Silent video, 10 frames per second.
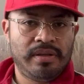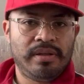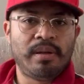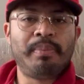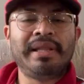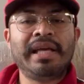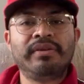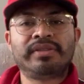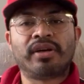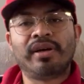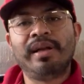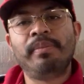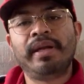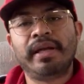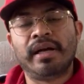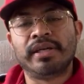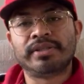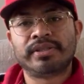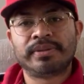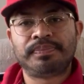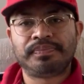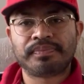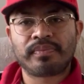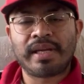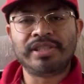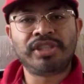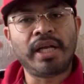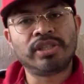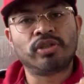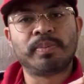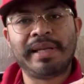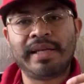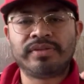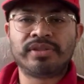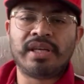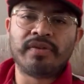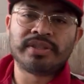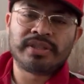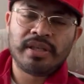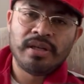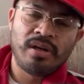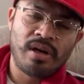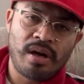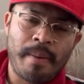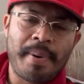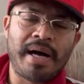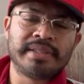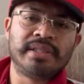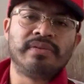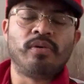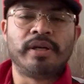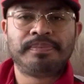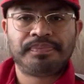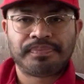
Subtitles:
the beliefs that are limiting us and changing those beliefs to give us a positive one,